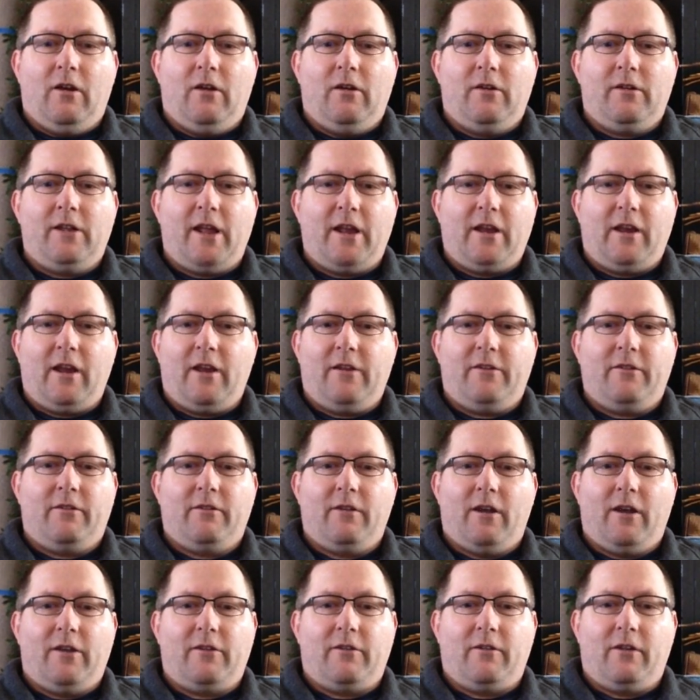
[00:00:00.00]
psychiatric
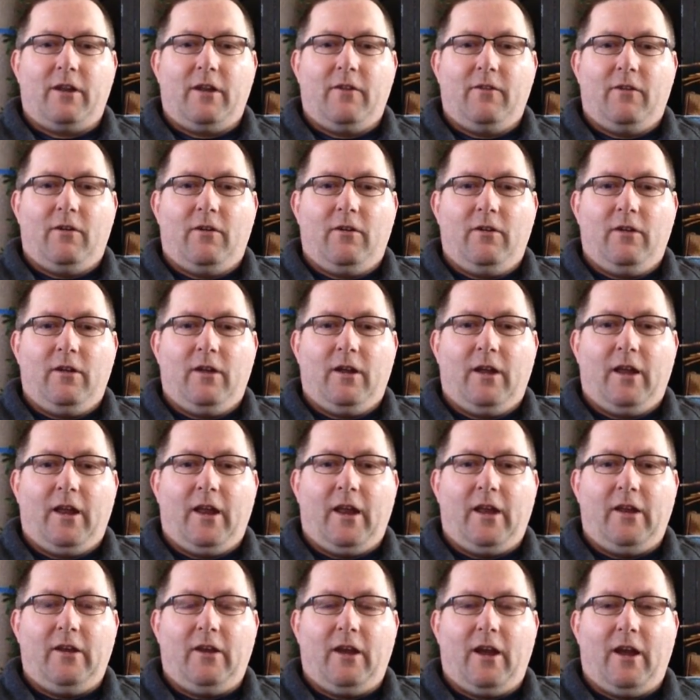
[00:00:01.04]
drugs are evil,
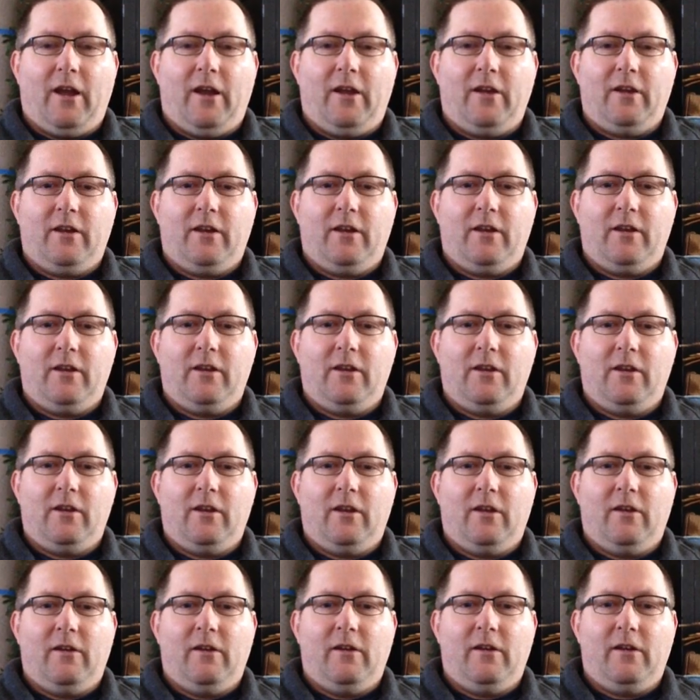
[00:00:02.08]

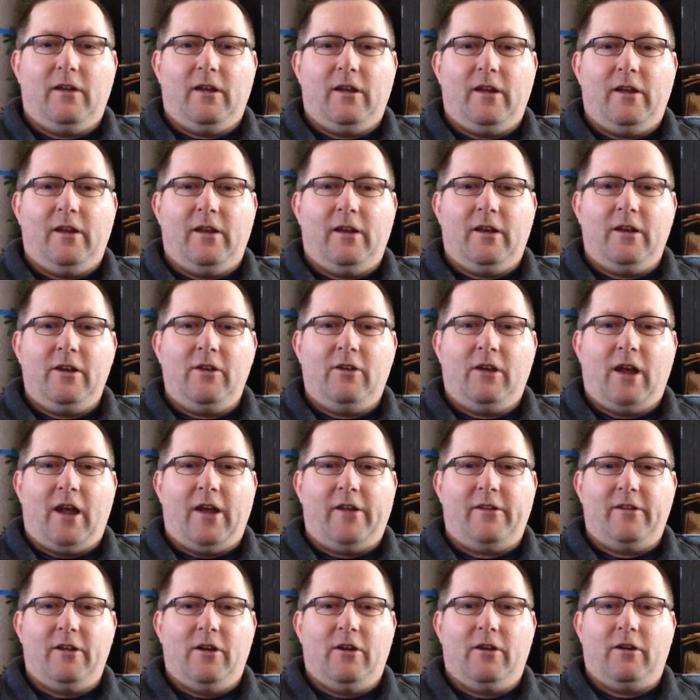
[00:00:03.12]
and you
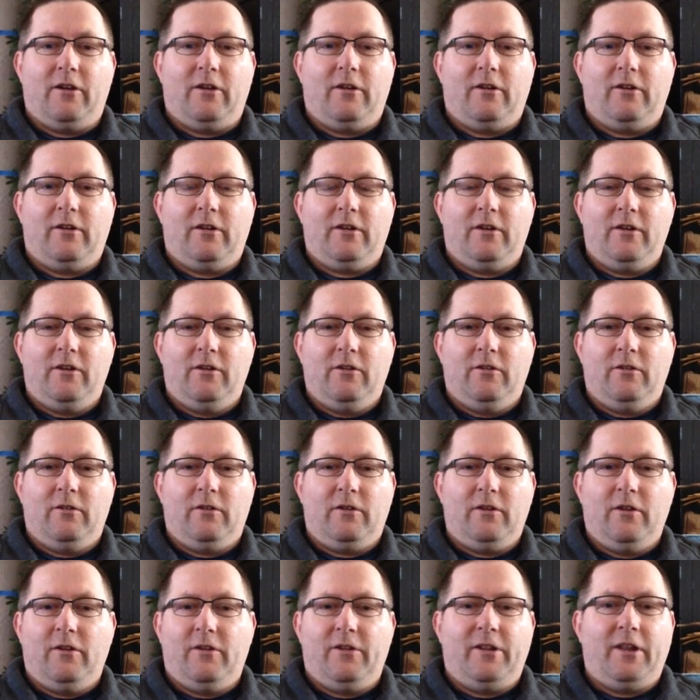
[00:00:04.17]
guys know
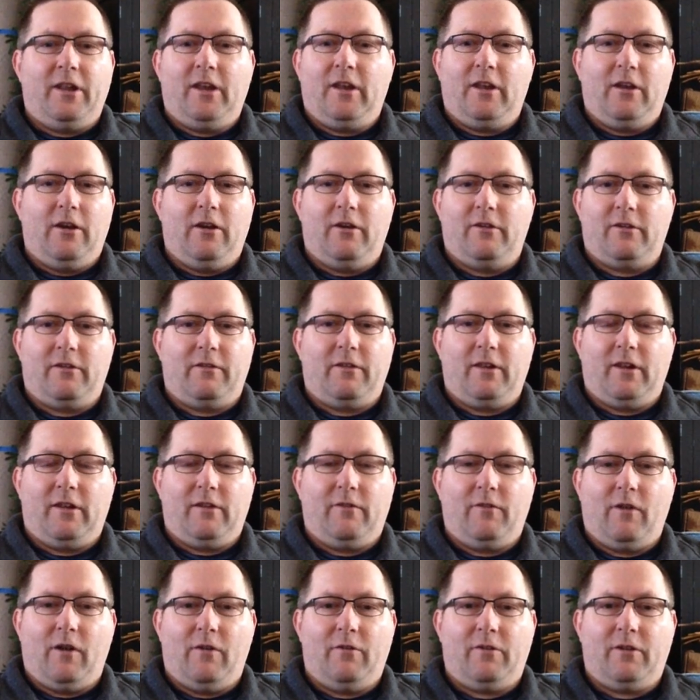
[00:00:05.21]
you CEOs of these
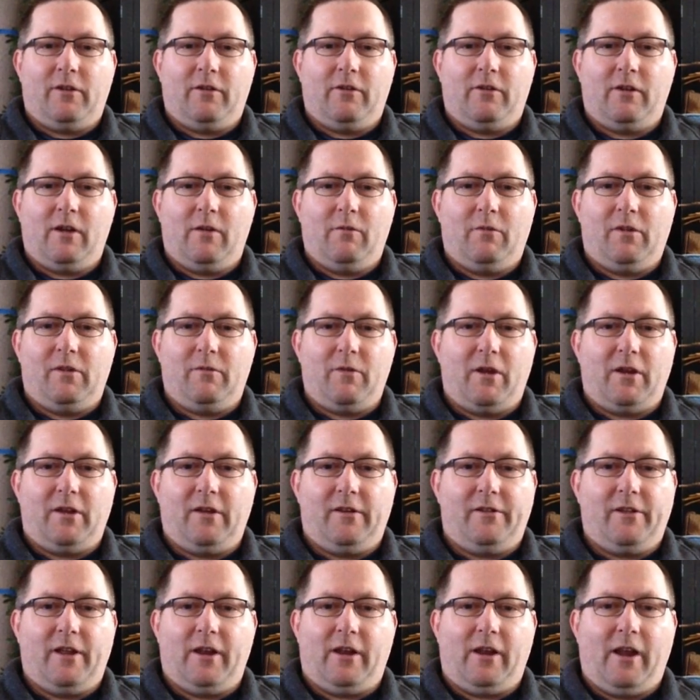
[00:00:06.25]
pharmaceutical companies make
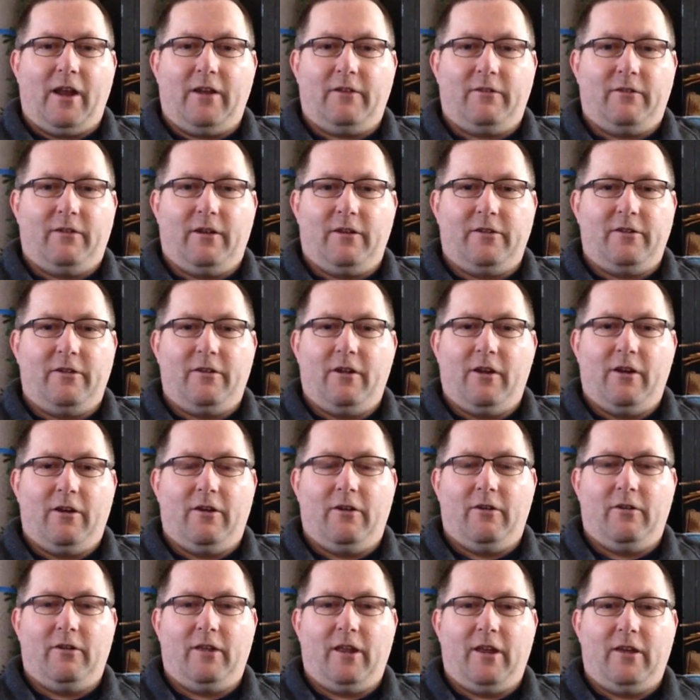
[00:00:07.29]
these psychiatric drugs. You
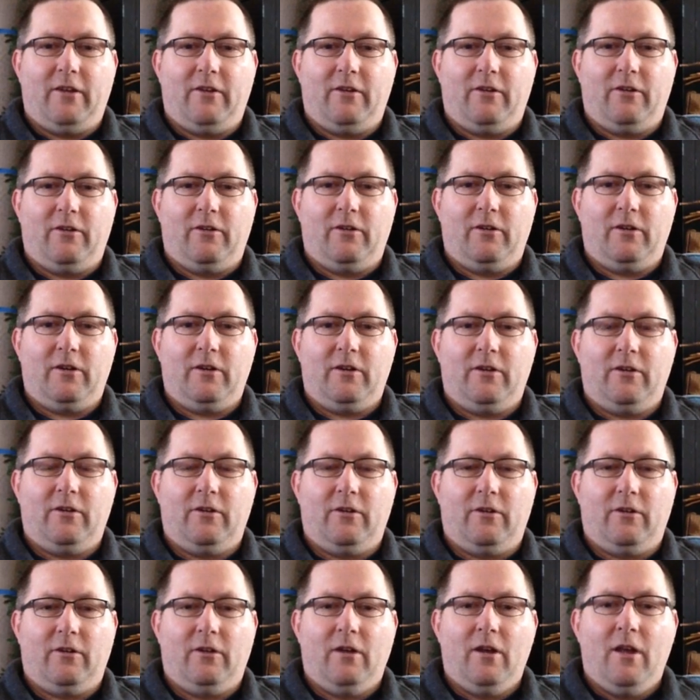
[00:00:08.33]
know that
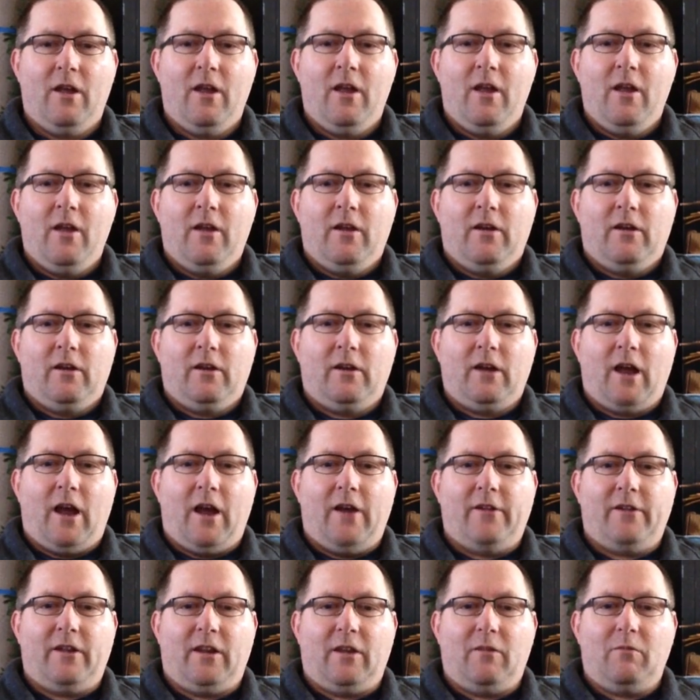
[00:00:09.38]
you're
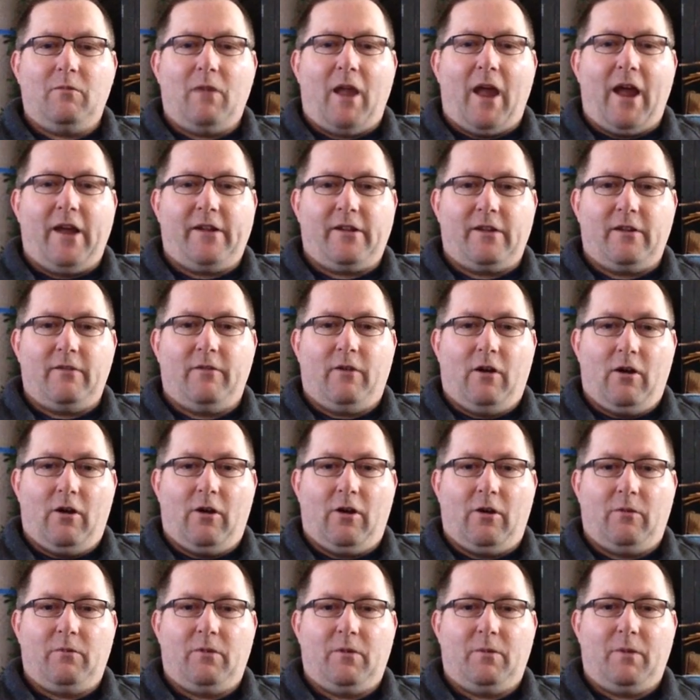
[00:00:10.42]
causing massive
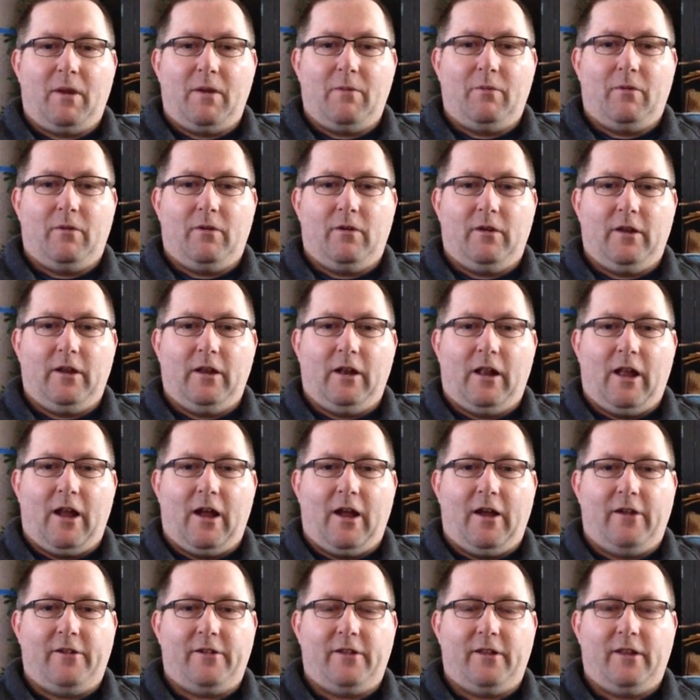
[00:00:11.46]
harm to people and loss.